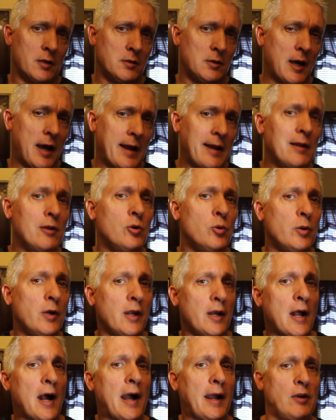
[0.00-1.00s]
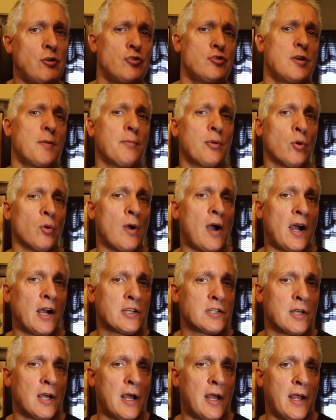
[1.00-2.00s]
diluted hydrogen
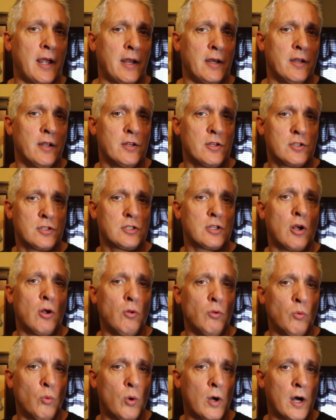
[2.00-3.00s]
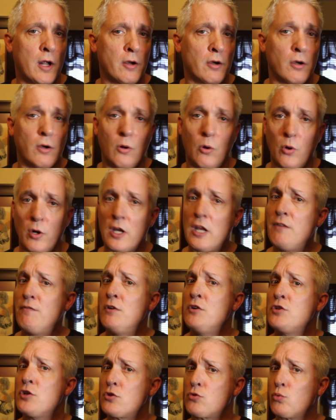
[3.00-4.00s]
peroxide, salt water, or
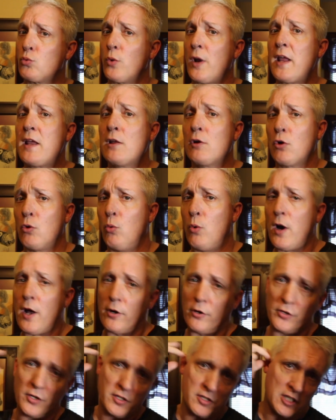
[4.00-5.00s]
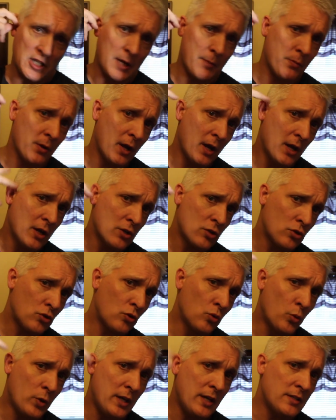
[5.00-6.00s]
even just regular water. Just keep
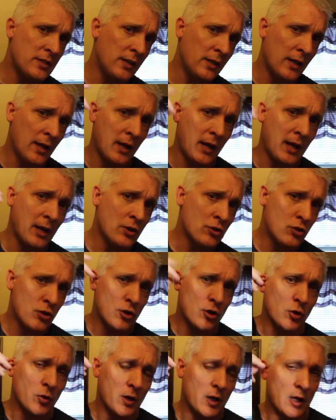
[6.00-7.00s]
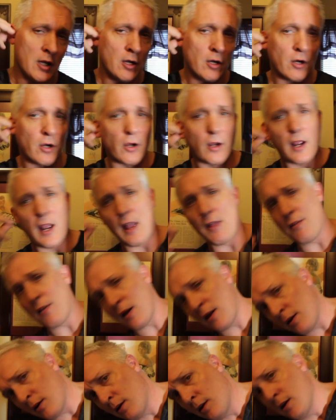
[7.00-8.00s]
squeezing it into your ear, and
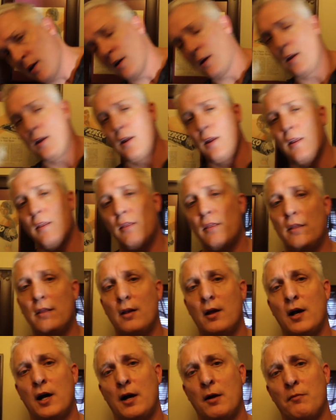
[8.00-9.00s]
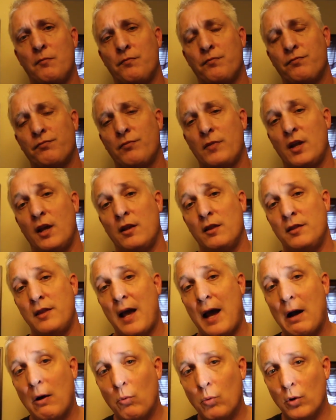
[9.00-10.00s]
then
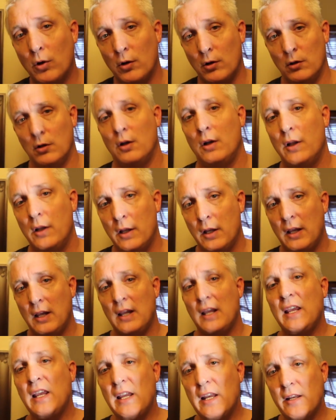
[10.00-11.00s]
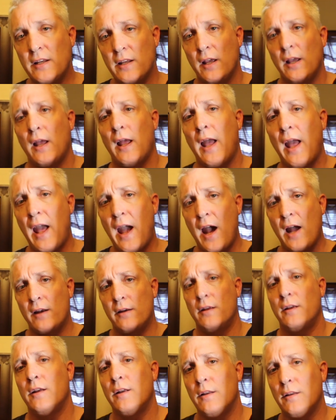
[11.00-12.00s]
that will eat
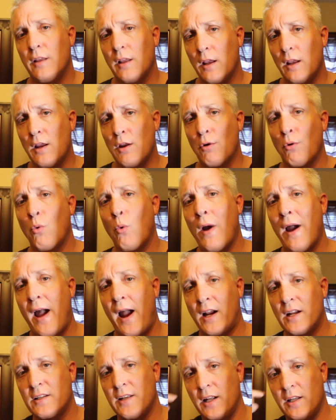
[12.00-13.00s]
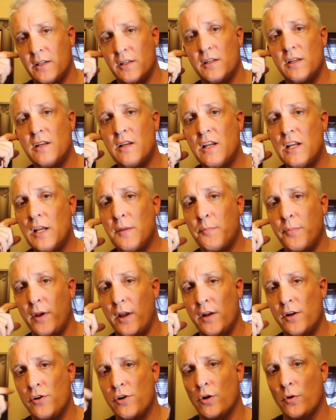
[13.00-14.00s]
at the earwax that's deep
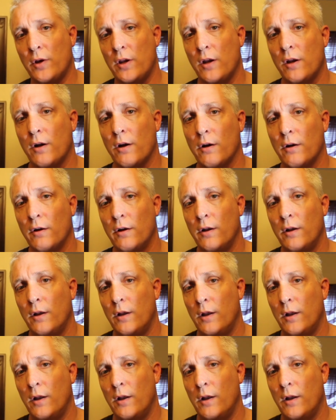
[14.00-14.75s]
in your ear.